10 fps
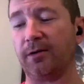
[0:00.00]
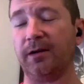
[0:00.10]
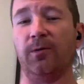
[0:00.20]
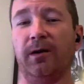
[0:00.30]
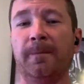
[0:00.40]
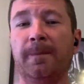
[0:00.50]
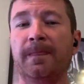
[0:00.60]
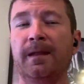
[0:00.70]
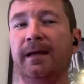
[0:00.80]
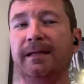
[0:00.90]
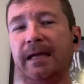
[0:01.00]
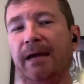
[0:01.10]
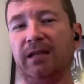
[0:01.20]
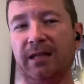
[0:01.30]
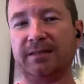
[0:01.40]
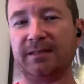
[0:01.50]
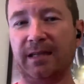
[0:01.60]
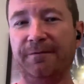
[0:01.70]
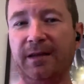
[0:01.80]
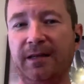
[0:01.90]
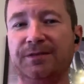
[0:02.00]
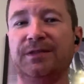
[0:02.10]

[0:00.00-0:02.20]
30, where it didn't have a lot of stuff in it.